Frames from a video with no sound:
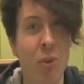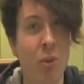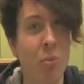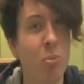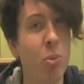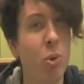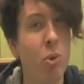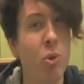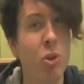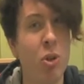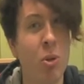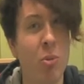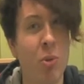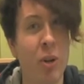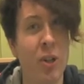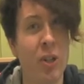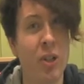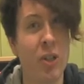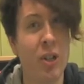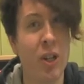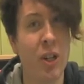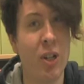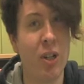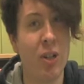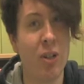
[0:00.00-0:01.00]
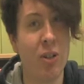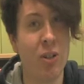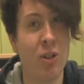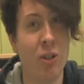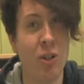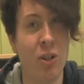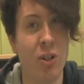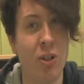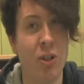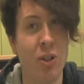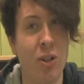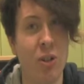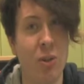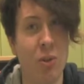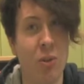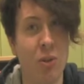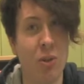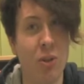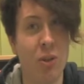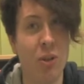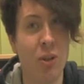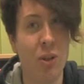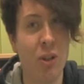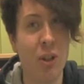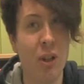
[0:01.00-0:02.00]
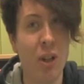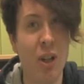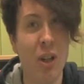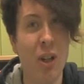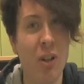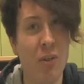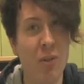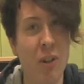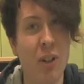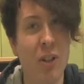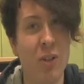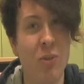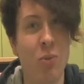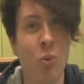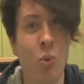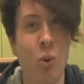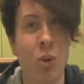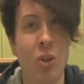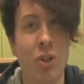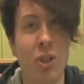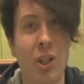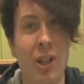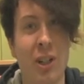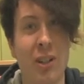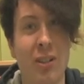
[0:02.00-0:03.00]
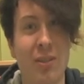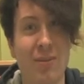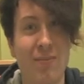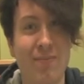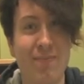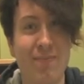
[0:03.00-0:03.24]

boost your presentation skills. Thanks for watching.